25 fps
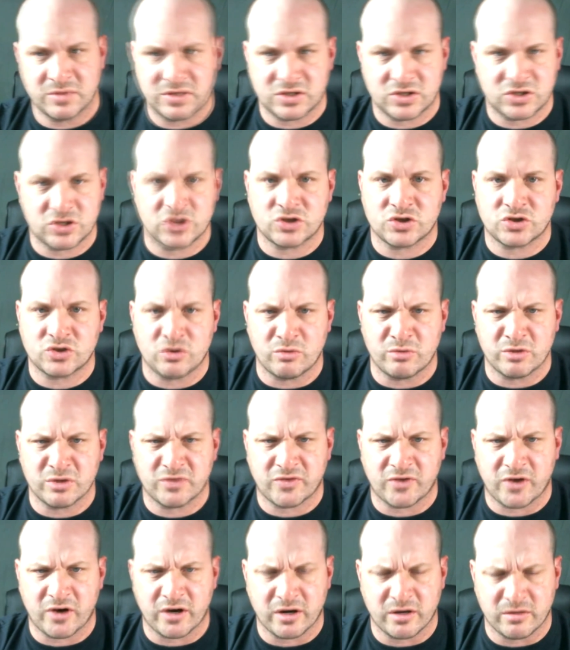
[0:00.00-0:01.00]
There's just so much
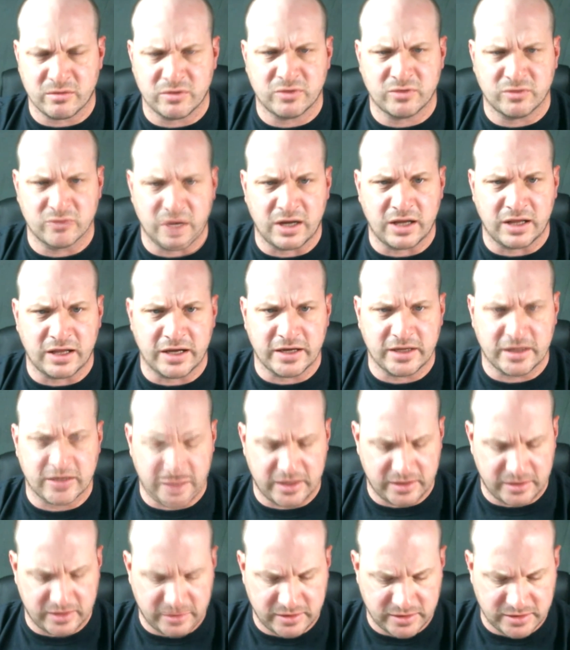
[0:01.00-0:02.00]
fire coming through. I like
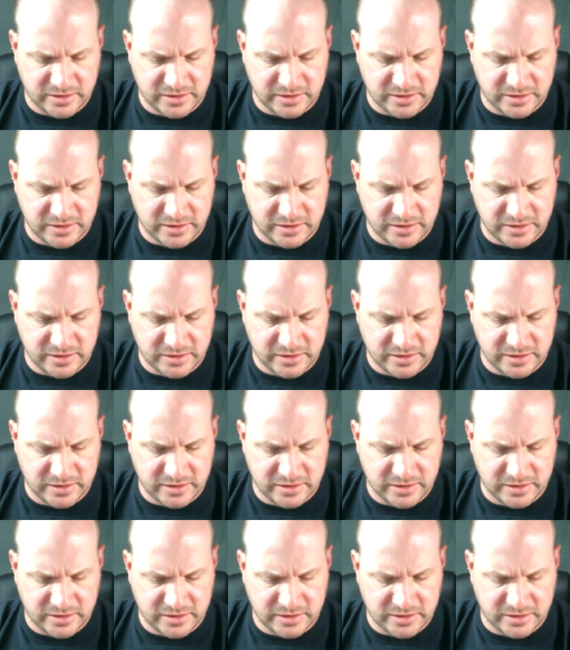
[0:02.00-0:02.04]
that.